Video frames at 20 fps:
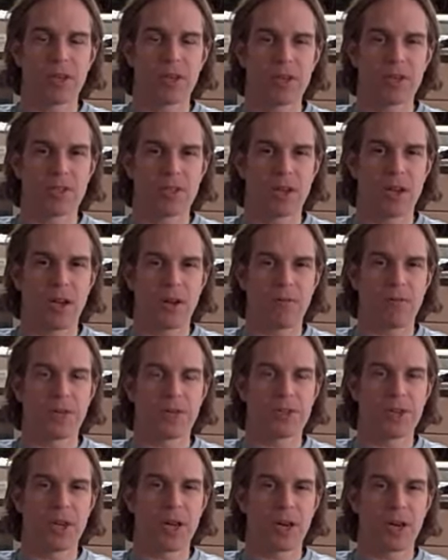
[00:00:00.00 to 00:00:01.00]
itself
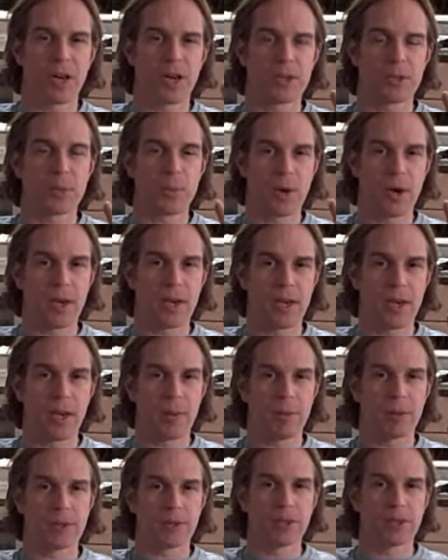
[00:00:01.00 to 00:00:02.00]
does not cause brain
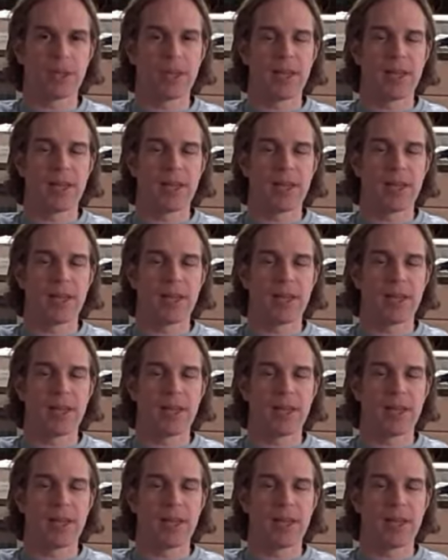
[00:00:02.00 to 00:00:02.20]
damage.